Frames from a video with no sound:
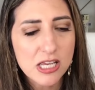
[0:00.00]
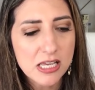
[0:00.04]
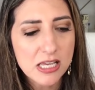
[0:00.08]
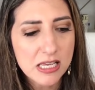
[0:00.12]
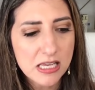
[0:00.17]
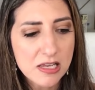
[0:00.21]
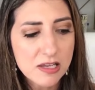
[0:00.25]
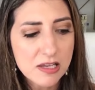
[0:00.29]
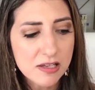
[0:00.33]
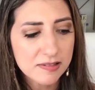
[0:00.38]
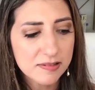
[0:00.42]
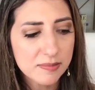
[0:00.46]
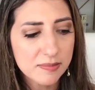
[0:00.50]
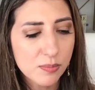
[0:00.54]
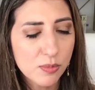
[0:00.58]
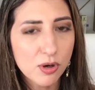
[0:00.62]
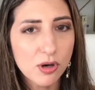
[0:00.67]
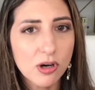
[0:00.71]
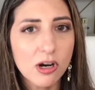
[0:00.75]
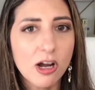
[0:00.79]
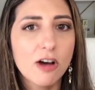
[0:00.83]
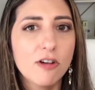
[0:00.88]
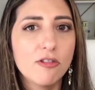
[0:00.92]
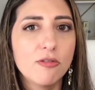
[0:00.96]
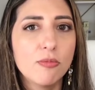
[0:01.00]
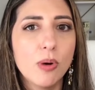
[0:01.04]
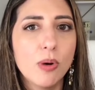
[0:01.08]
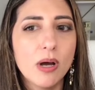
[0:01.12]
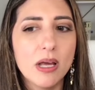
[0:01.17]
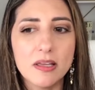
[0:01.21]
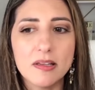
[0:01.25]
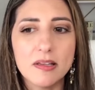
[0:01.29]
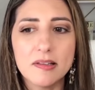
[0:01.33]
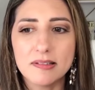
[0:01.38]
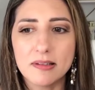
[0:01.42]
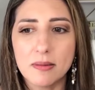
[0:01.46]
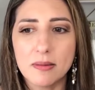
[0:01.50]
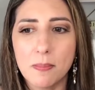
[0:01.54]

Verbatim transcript: It is more of what is